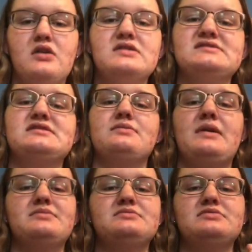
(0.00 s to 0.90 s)
because
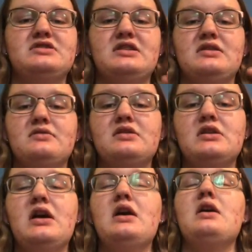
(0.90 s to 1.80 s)
the
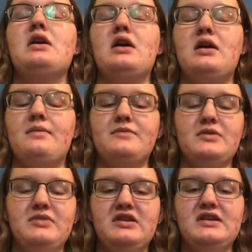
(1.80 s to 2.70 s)

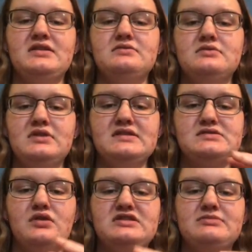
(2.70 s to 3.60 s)
chameleon is
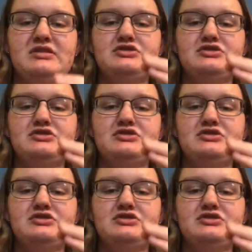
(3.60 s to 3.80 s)
going to be